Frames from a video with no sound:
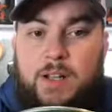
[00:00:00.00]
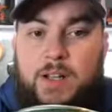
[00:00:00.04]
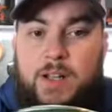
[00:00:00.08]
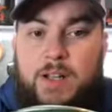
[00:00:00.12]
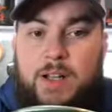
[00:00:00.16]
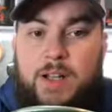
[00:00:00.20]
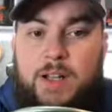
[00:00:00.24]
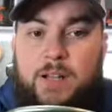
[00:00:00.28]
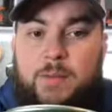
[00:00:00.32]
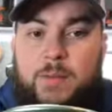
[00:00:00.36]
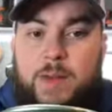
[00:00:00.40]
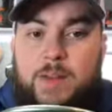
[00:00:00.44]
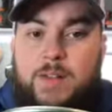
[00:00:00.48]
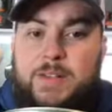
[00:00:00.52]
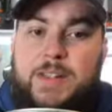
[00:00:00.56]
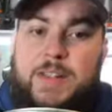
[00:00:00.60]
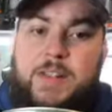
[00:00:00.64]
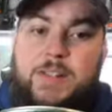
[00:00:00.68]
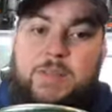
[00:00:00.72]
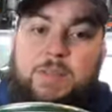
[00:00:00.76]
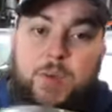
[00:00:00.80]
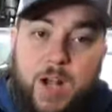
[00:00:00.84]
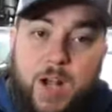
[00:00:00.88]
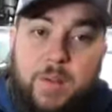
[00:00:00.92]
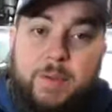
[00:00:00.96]
I would say
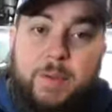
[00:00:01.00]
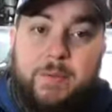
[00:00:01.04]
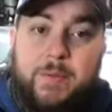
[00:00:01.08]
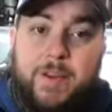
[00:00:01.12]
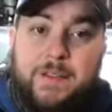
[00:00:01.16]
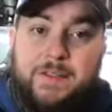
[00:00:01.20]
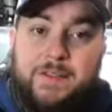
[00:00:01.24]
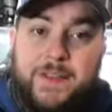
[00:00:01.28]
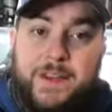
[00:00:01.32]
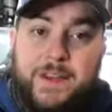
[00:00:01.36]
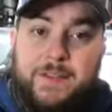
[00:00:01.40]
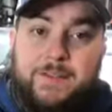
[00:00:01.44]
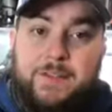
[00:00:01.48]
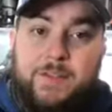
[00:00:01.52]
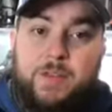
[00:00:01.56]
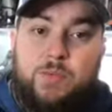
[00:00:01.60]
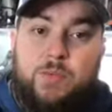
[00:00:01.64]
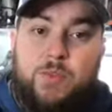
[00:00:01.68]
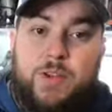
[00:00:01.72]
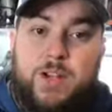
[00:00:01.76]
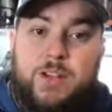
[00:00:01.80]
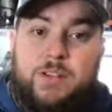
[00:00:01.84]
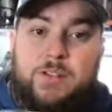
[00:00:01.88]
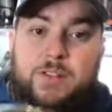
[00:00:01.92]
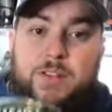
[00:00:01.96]
it's probably my favorite,
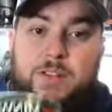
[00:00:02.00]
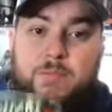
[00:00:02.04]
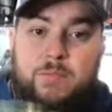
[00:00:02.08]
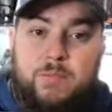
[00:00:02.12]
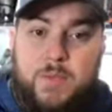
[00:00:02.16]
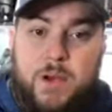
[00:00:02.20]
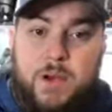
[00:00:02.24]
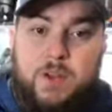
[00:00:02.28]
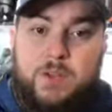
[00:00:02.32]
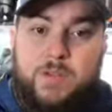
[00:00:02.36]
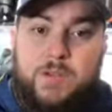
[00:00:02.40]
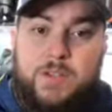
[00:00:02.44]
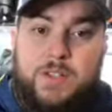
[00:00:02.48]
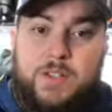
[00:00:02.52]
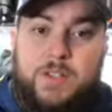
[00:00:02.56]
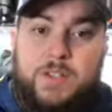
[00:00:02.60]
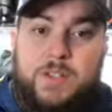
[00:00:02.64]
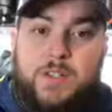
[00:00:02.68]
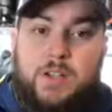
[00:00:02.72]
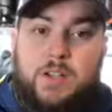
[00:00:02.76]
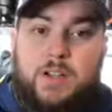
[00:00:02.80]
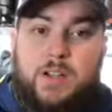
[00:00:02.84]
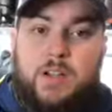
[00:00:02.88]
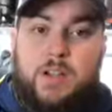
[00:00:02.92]
one I use the most.